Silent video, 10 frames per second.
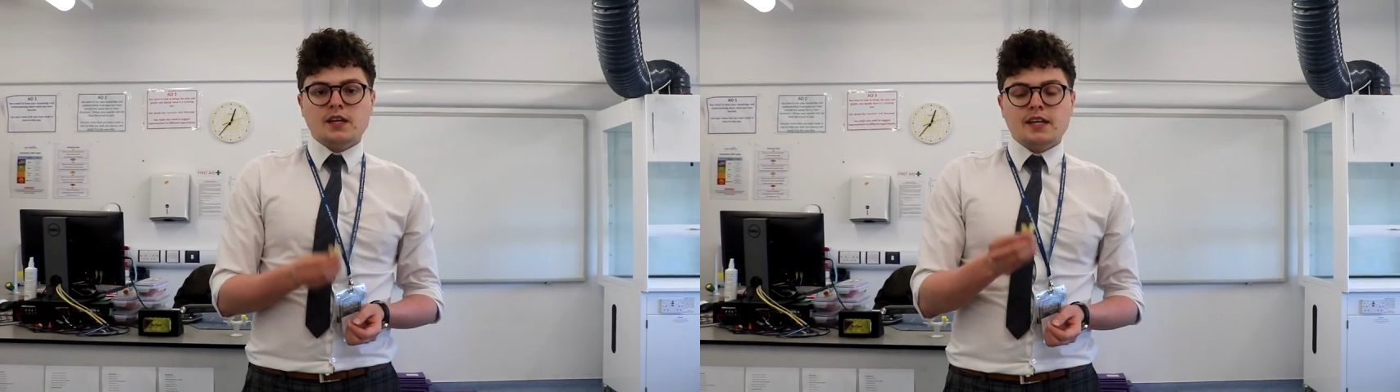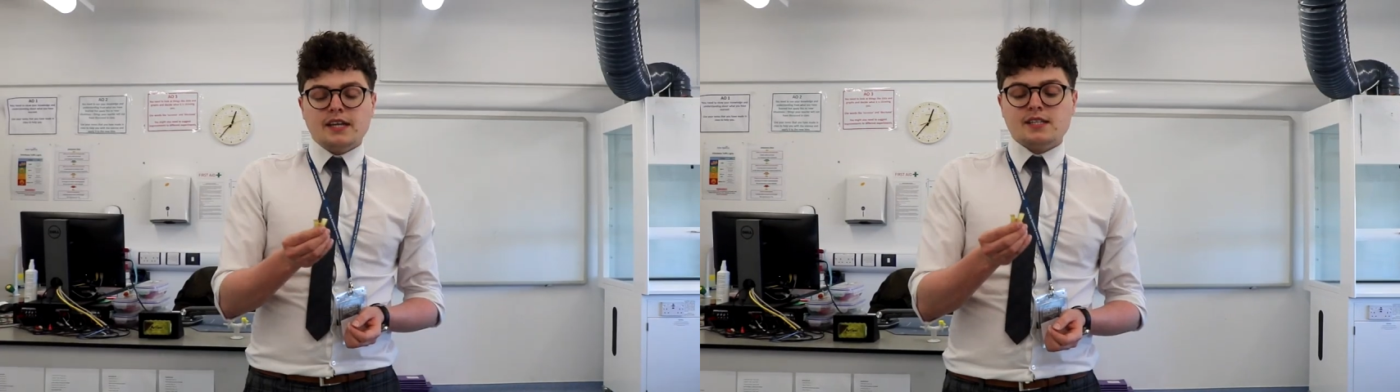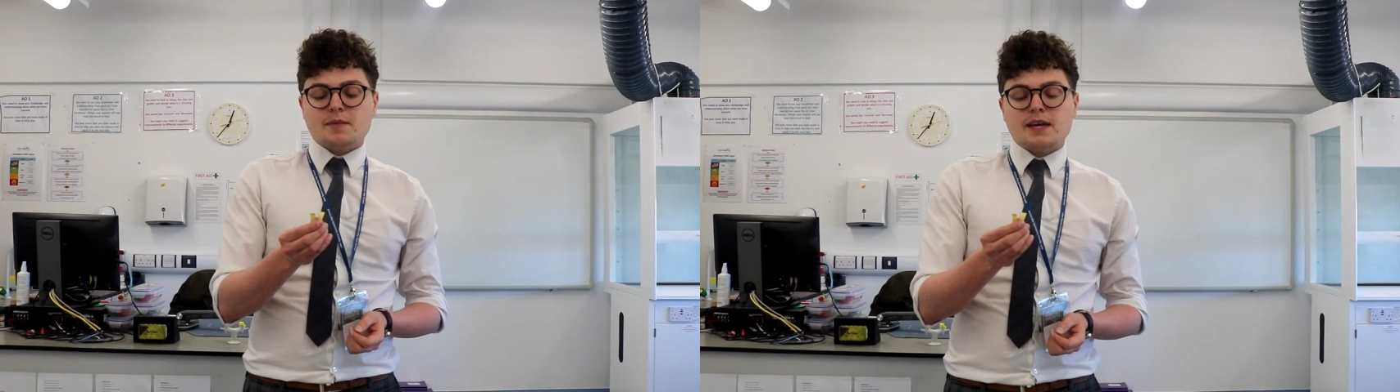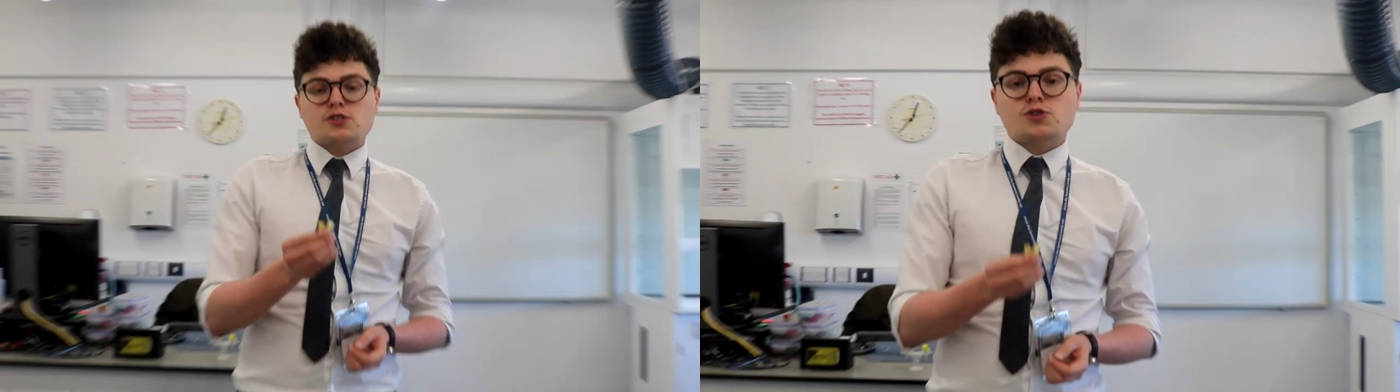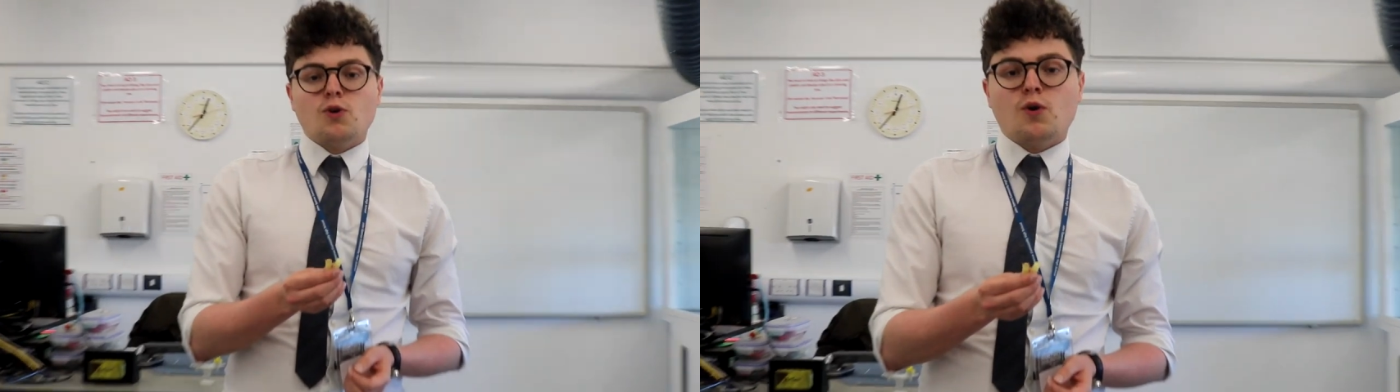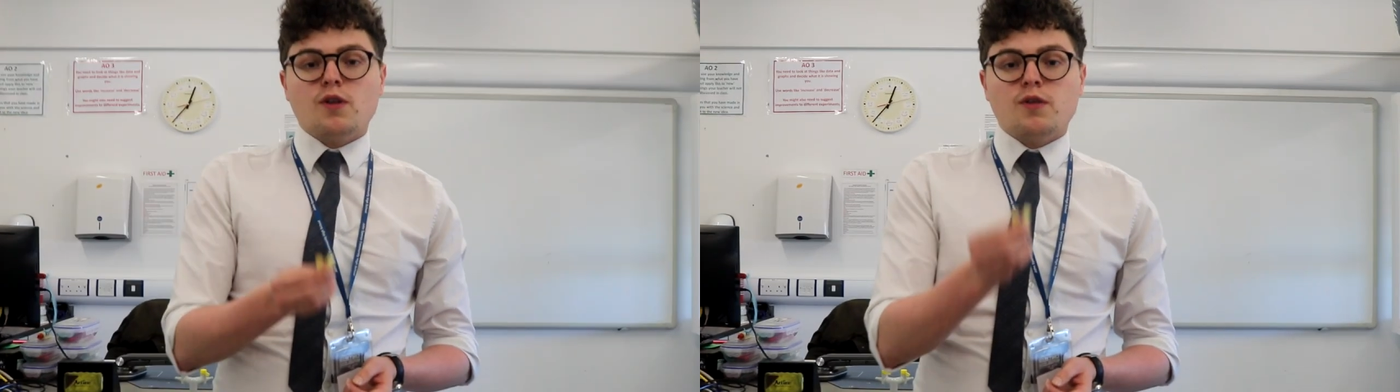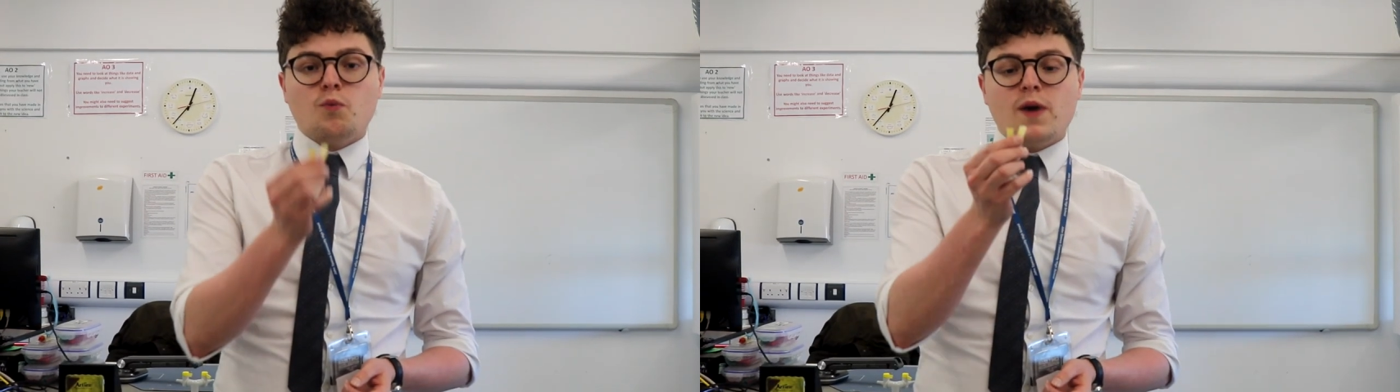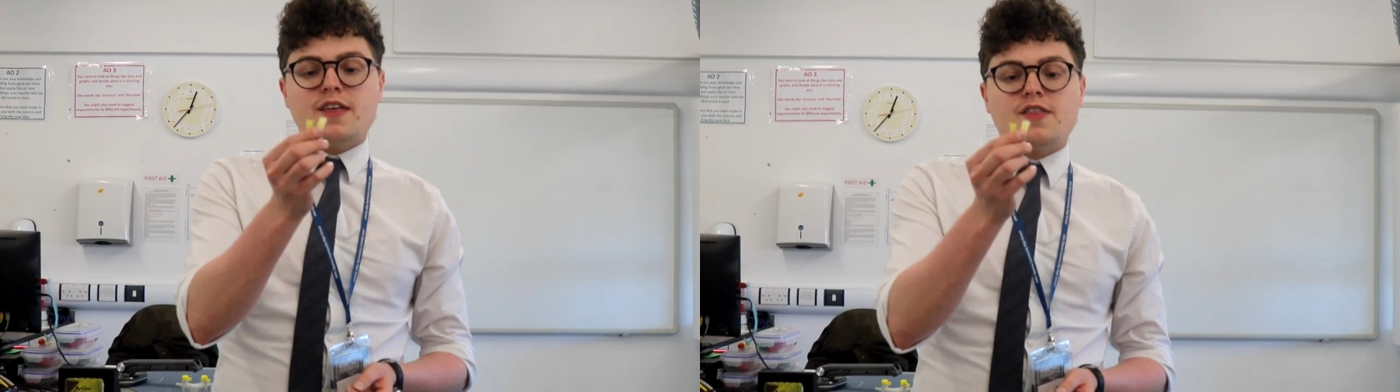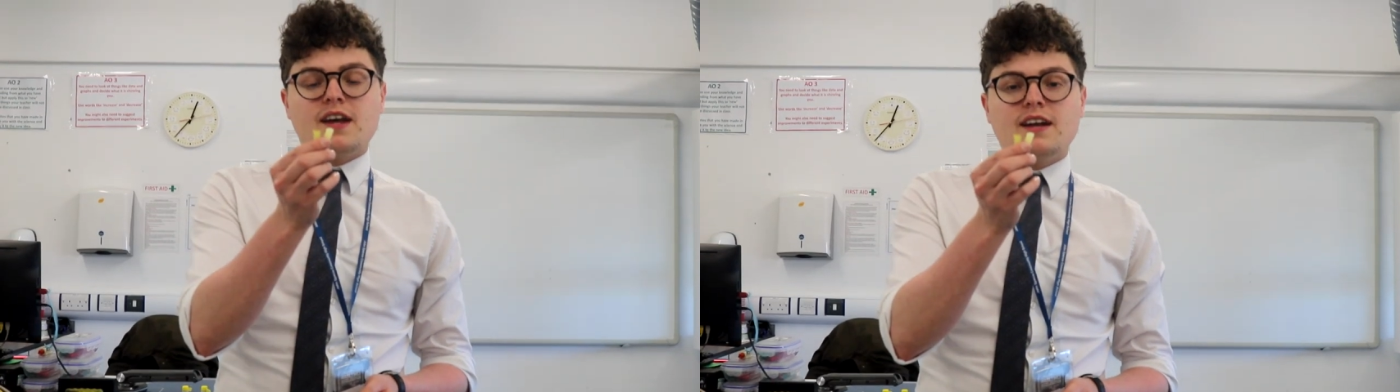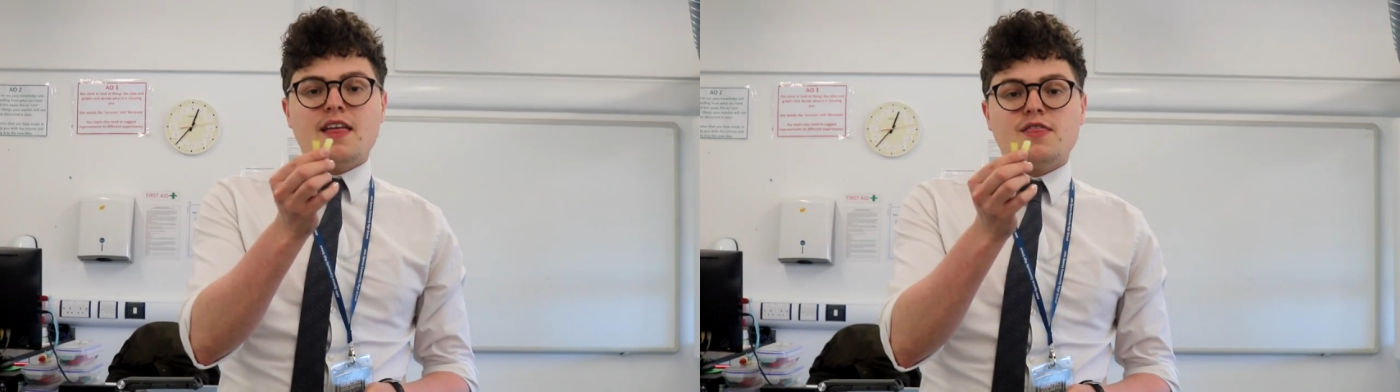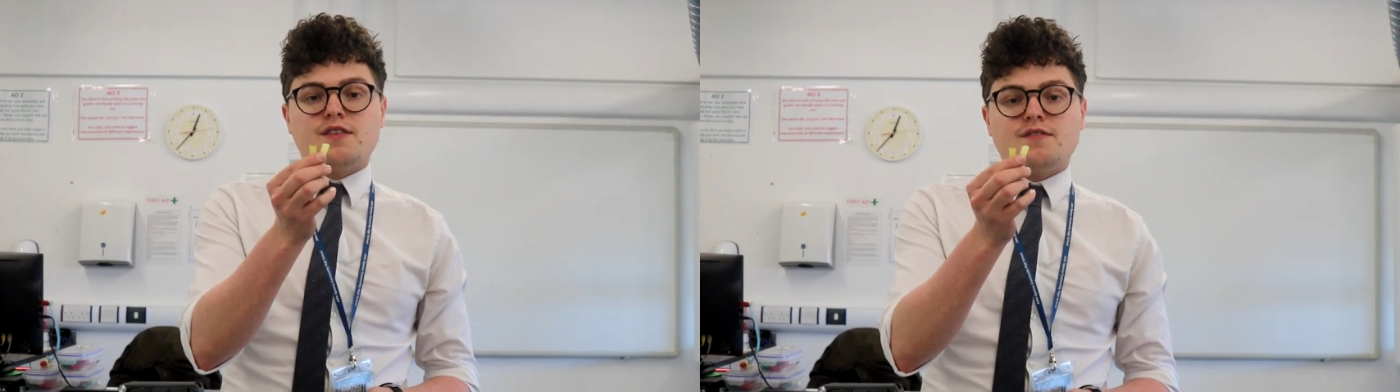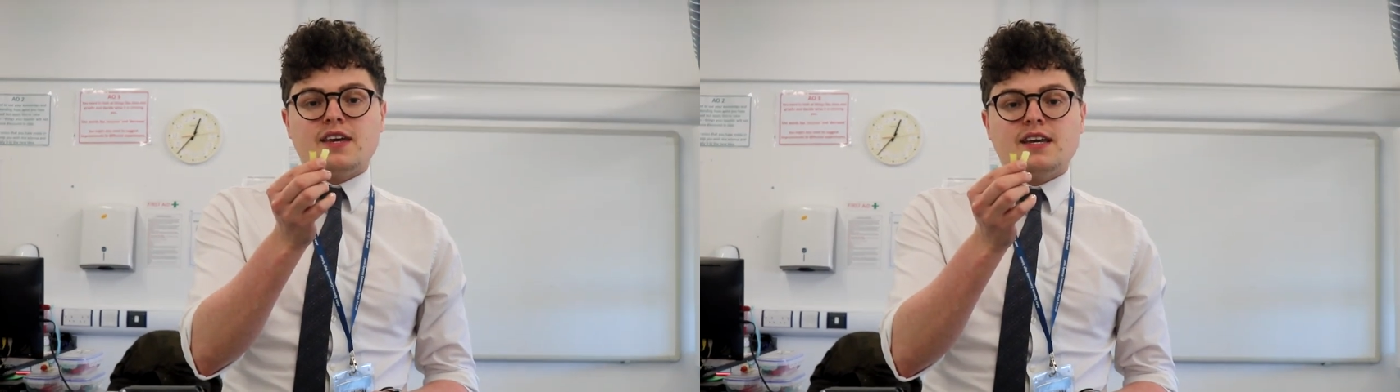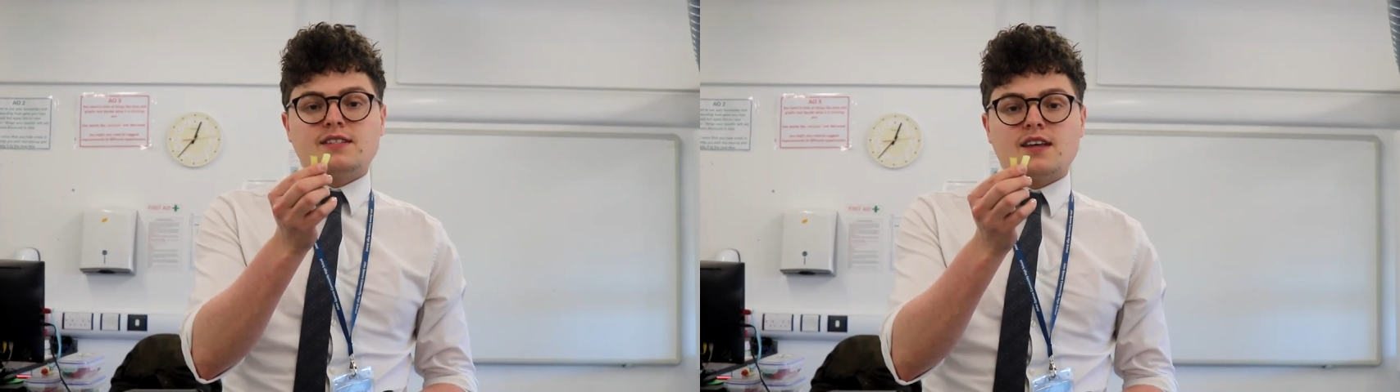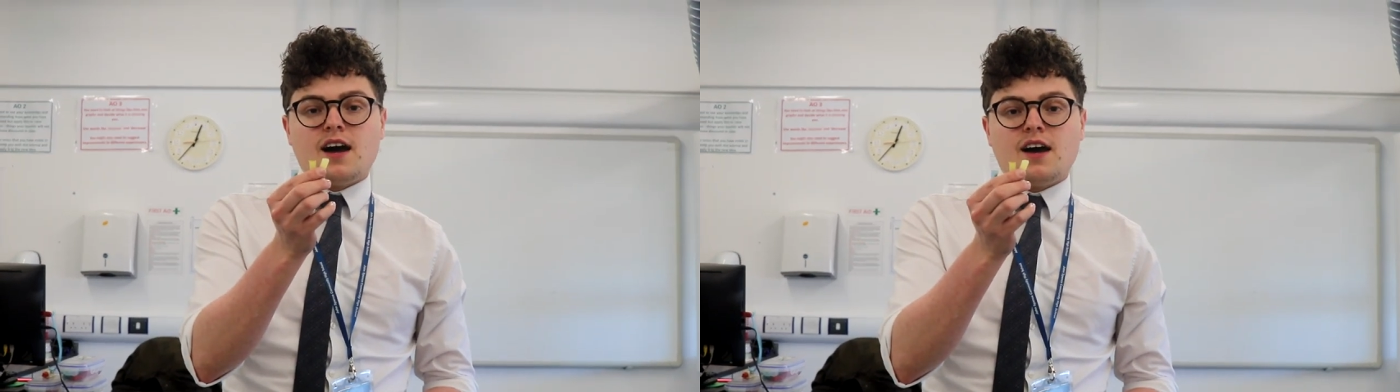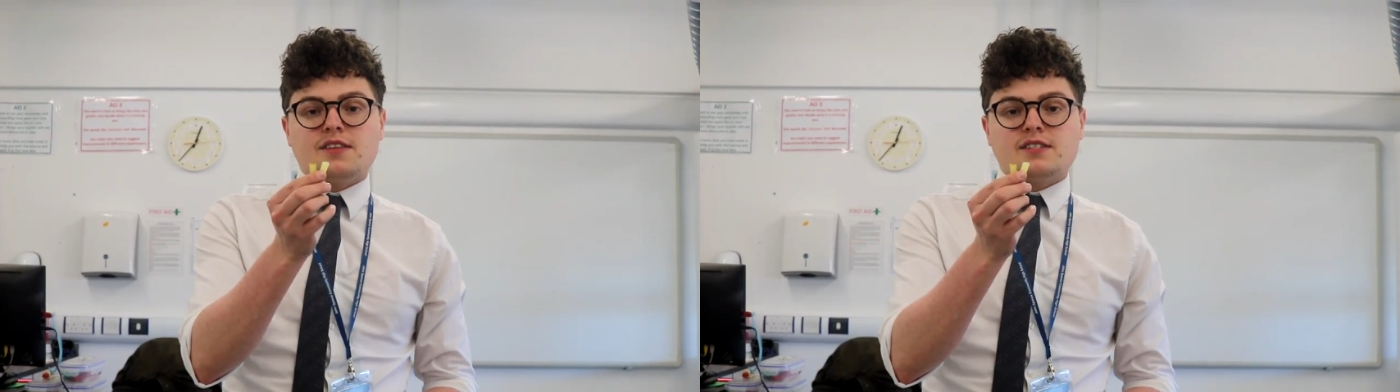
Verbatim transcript: You need to make sure the width and length of these are the